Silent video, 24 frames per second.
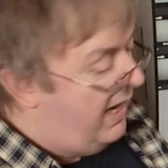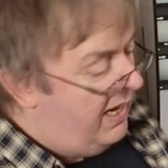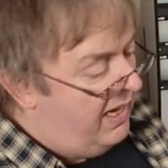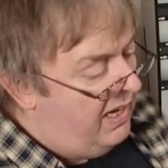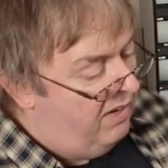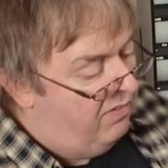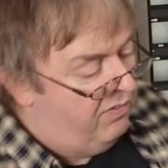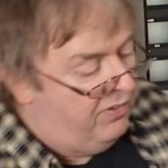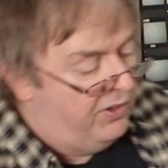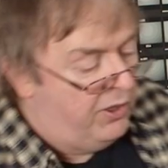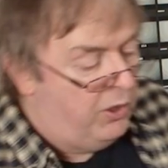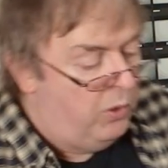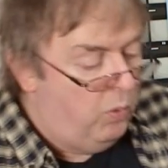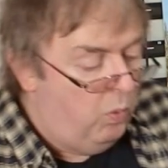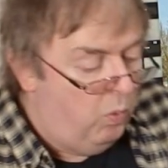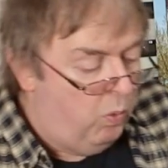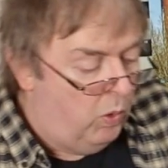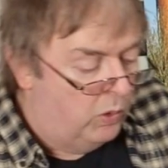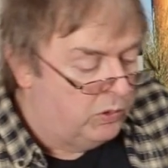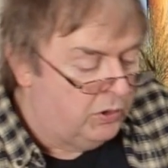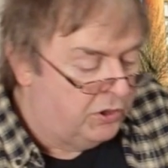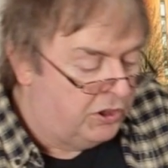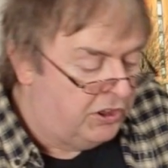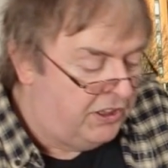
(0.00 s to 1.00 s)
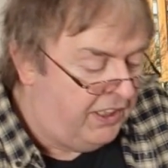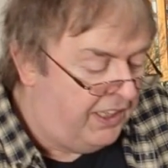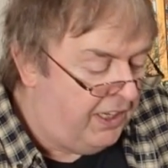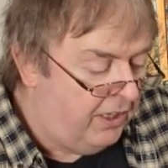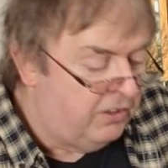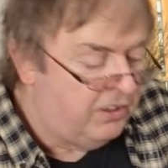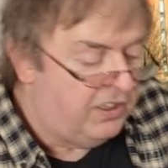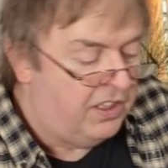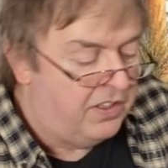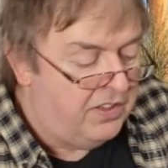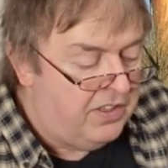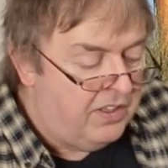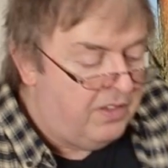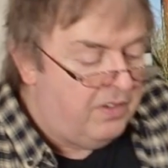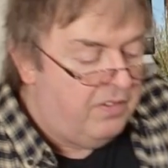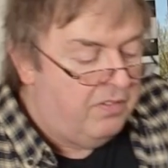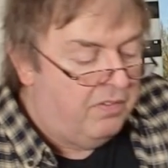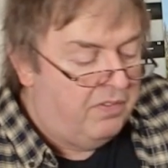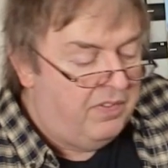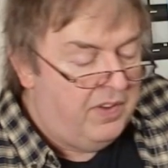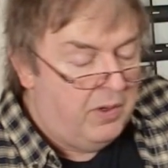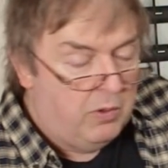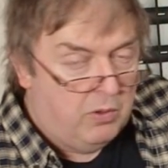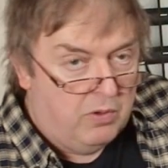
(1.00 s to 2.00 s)
If you want to use, the
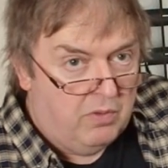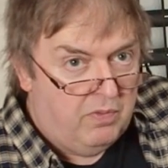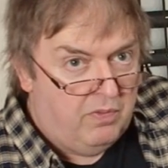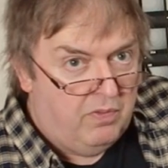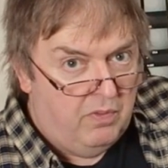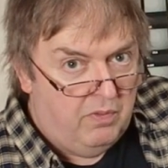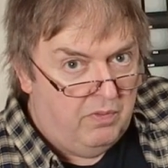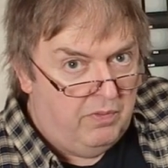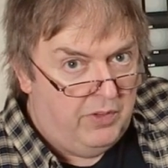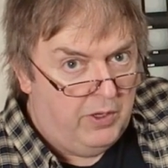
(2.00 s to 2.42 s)
field of